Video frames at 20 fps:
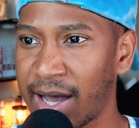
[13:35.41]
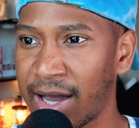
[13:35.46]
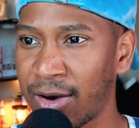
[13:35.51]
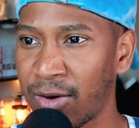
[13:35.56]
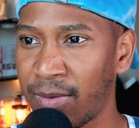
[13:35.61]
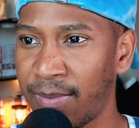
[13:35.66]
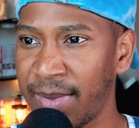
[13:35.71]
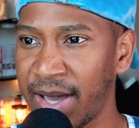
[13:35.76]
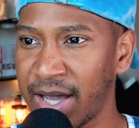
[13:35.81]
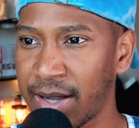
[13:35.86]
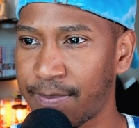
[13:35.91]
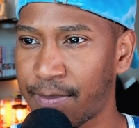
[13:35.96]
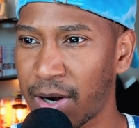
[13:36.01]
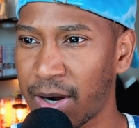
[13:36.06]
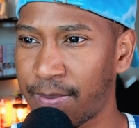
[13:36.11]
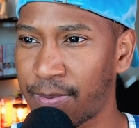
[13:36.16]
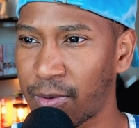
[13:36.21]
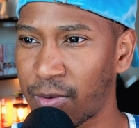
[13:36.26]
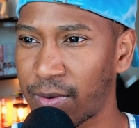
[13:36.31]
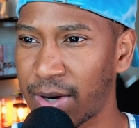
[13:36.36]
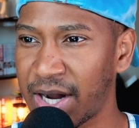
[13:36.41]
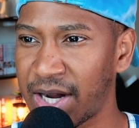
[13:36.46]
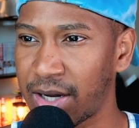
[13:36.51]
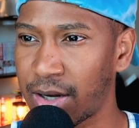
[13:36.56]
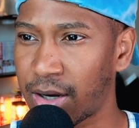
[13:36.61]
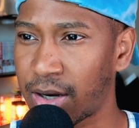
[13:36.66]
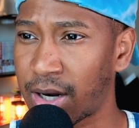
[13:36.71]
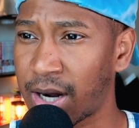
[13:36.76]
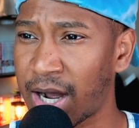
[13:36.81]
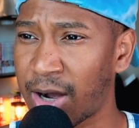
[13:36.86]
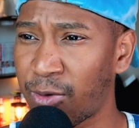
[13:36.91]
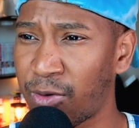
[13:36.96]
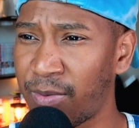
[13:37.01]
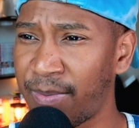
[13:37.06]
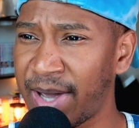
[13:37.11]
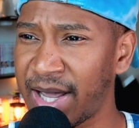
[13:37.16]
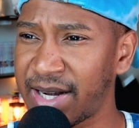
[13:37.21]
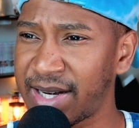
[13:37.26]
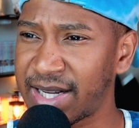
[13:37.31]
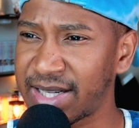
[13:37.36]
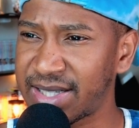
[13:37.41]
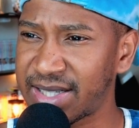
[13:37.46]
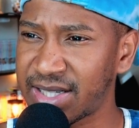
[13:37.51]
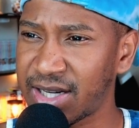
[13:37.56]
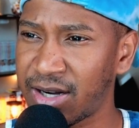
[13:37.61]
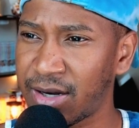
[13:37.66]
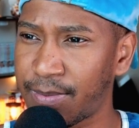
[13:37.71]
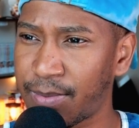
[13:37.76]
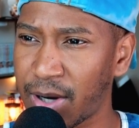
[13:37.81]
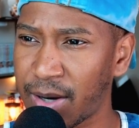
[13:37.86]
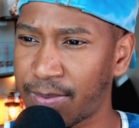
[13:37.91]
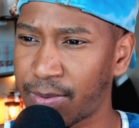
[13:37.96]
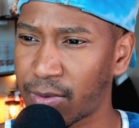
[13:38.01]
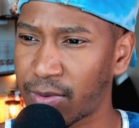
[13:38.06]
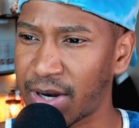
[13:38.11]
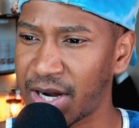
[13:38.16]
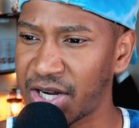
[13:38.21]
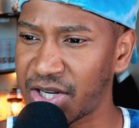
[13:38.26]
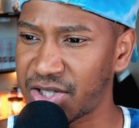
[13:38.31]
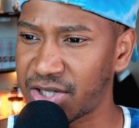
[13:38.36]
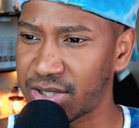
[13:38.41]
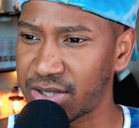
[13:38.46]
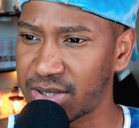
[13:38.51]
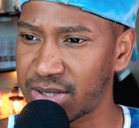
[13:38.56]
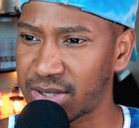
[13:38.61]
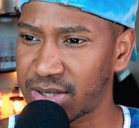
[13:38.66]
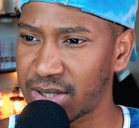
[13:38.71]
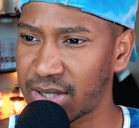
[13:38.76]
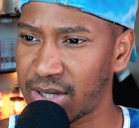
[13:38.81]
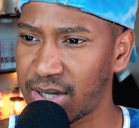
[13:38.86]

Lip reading: will make necessary preparations.